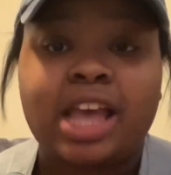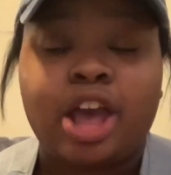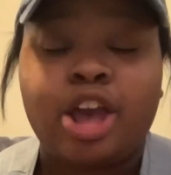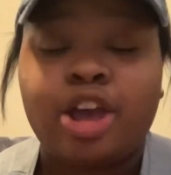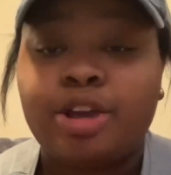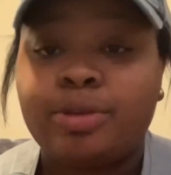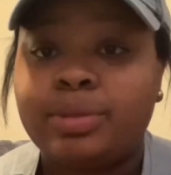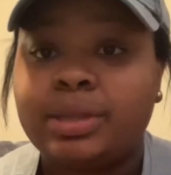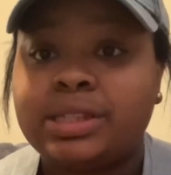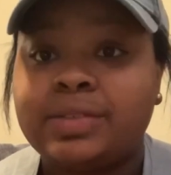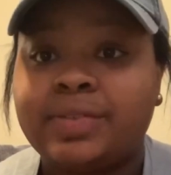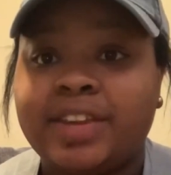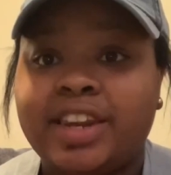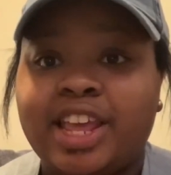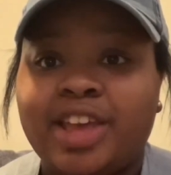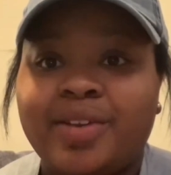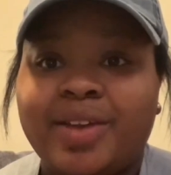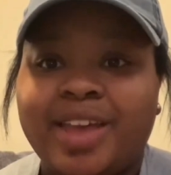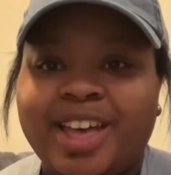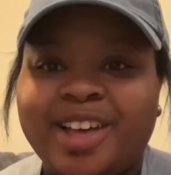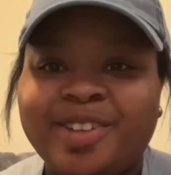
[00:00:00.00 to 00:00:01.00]
I hope this
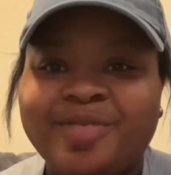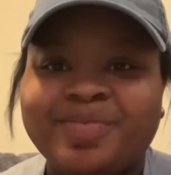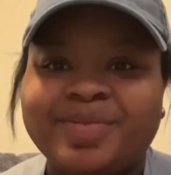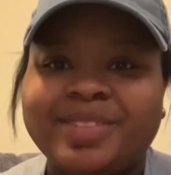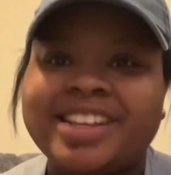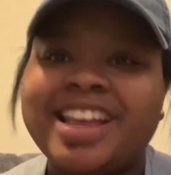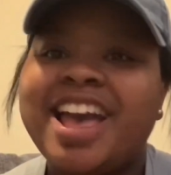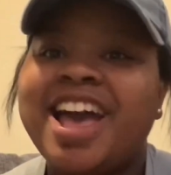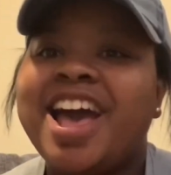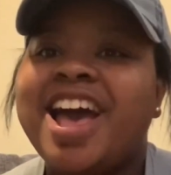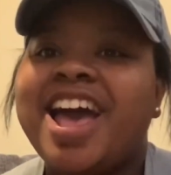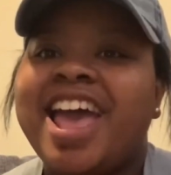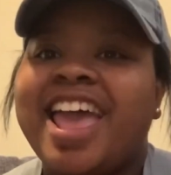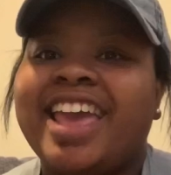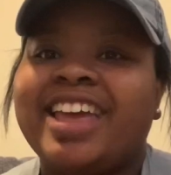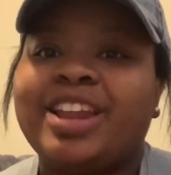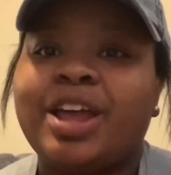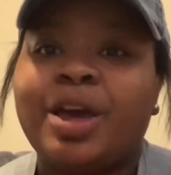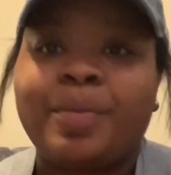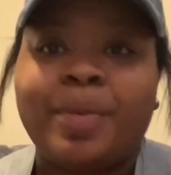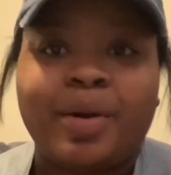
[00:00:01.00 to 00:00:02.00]
video helped
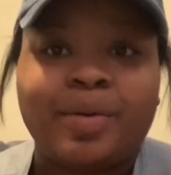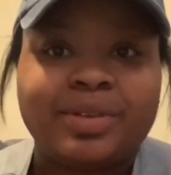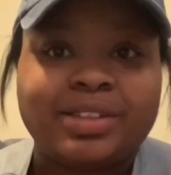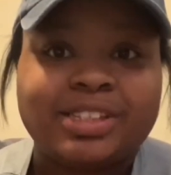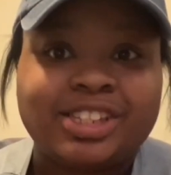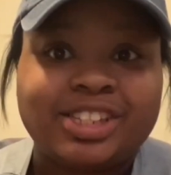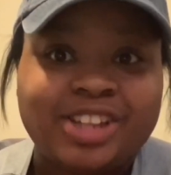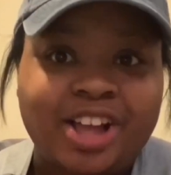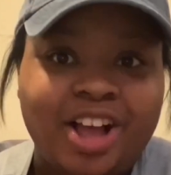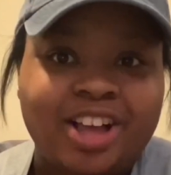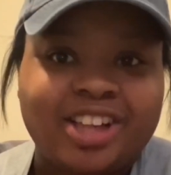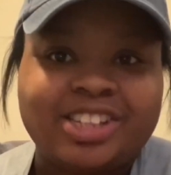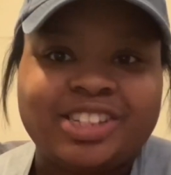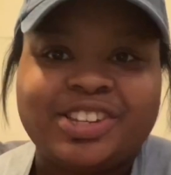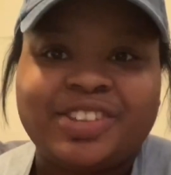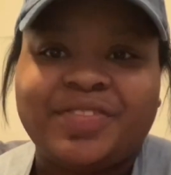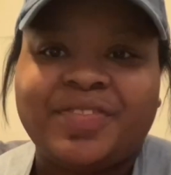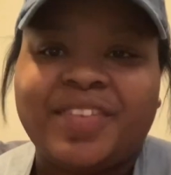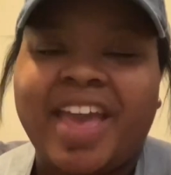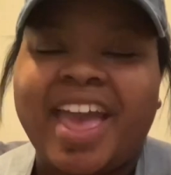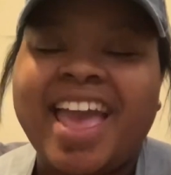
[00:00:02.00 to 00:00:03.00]
and hope I wasn't talking
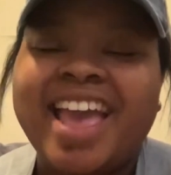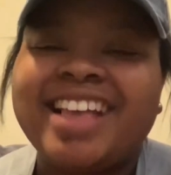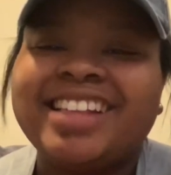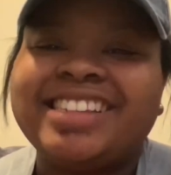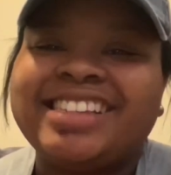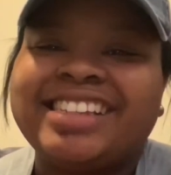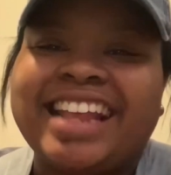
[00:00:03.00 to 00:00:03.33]
too fast.